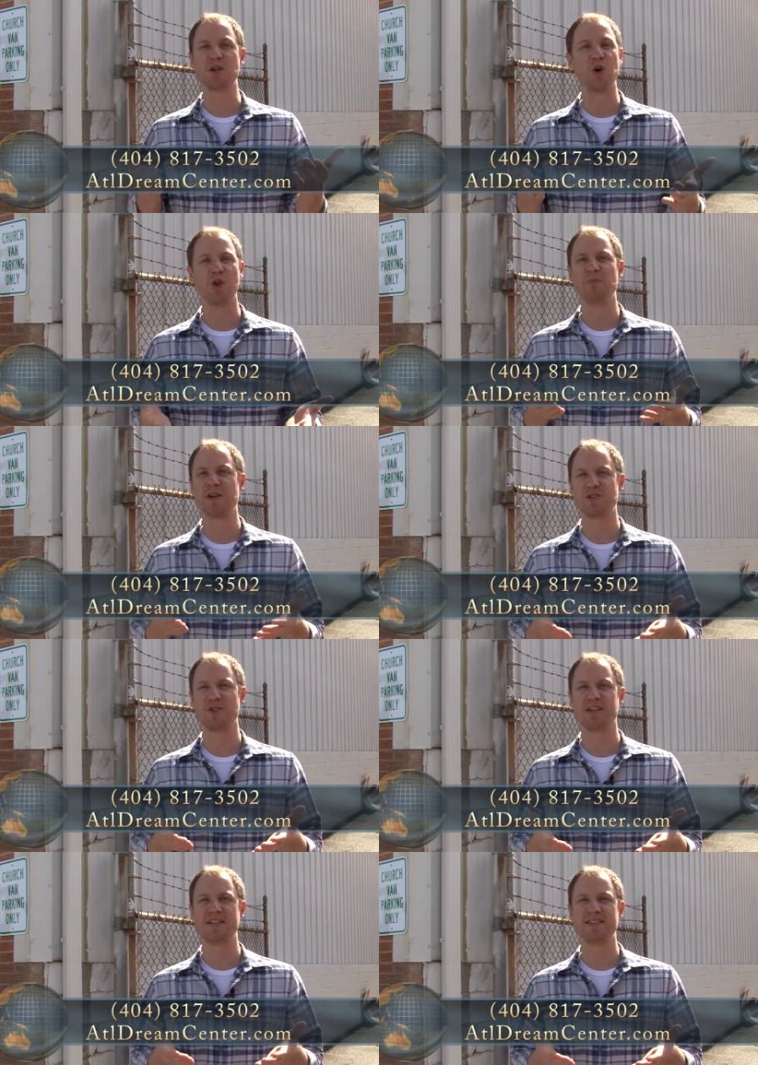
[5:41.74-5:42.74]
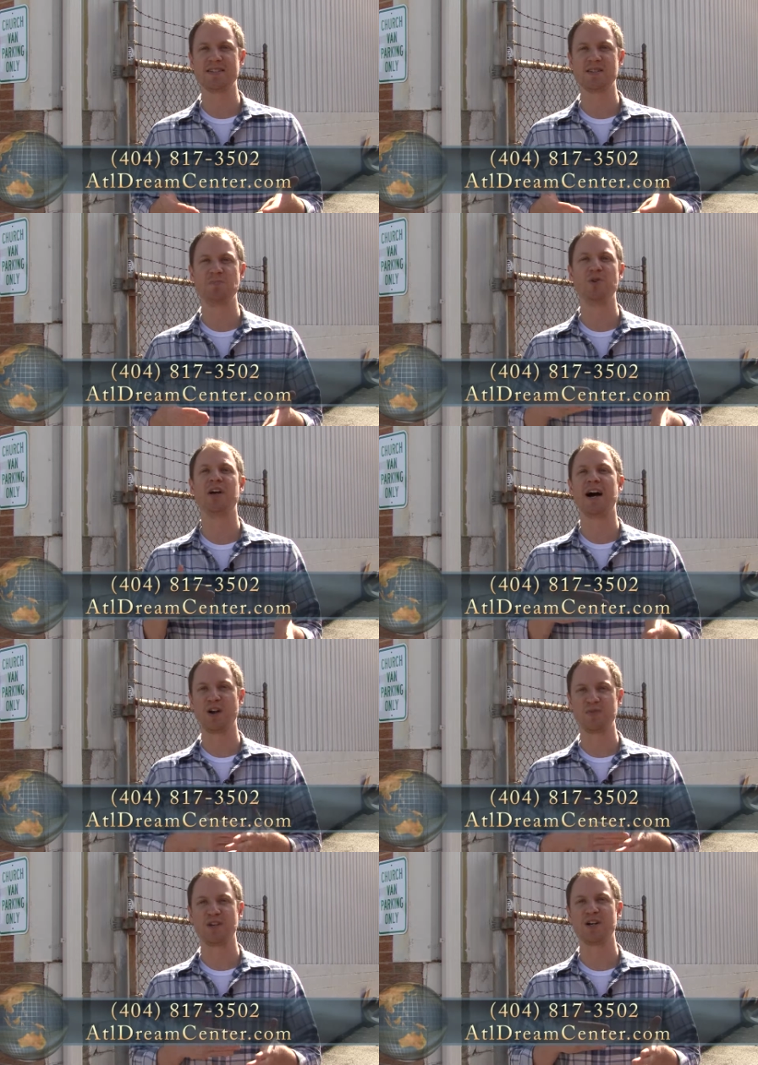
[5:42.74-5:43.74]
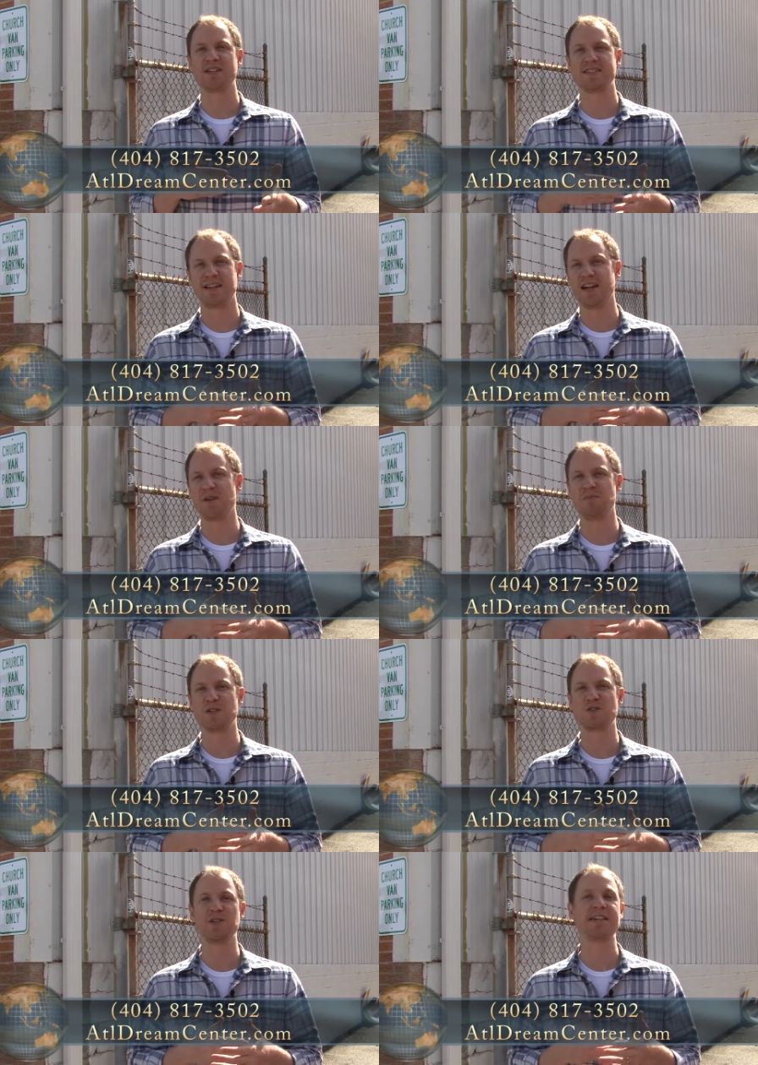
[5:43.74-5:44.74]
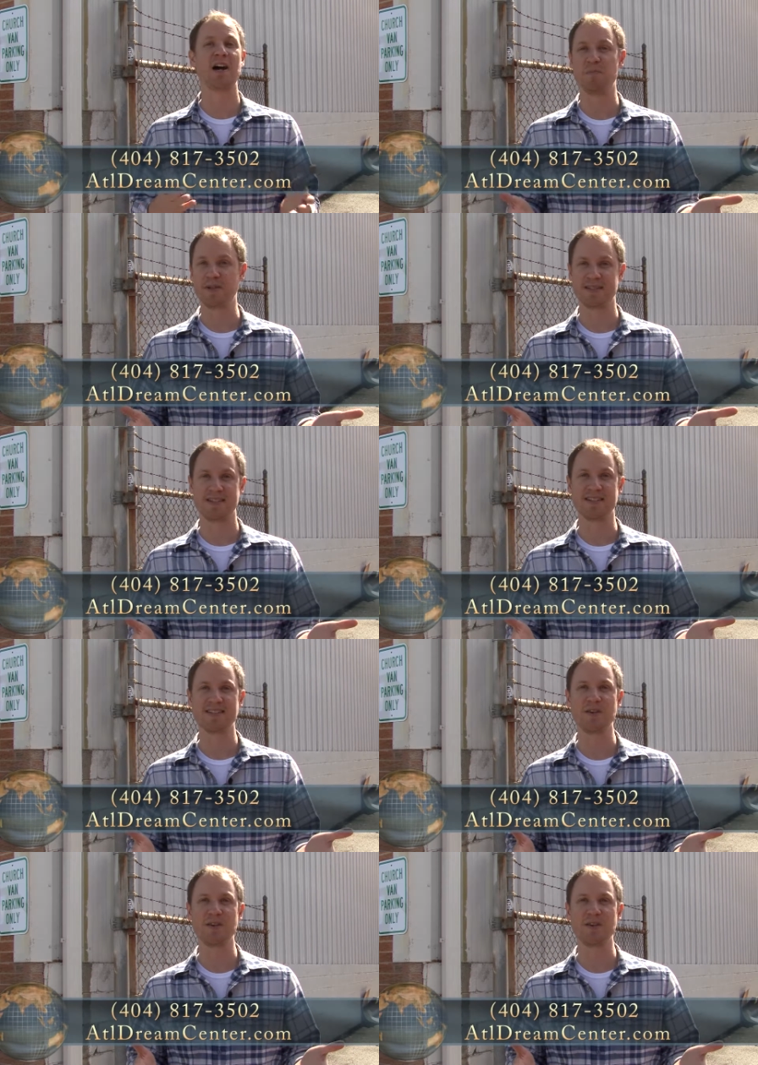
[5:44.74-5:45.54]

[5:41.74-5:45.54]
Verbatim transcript: goal of MetroKids is to put Out of Darkness and I Am Ministries out of business.